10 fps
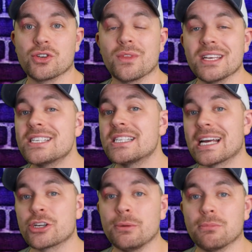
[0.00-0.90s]
So this is
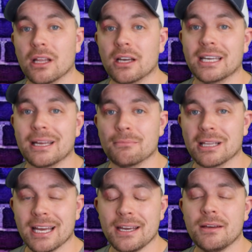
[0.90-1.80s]
actually plug and
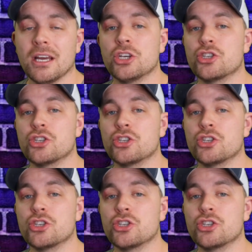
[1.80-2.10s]
play.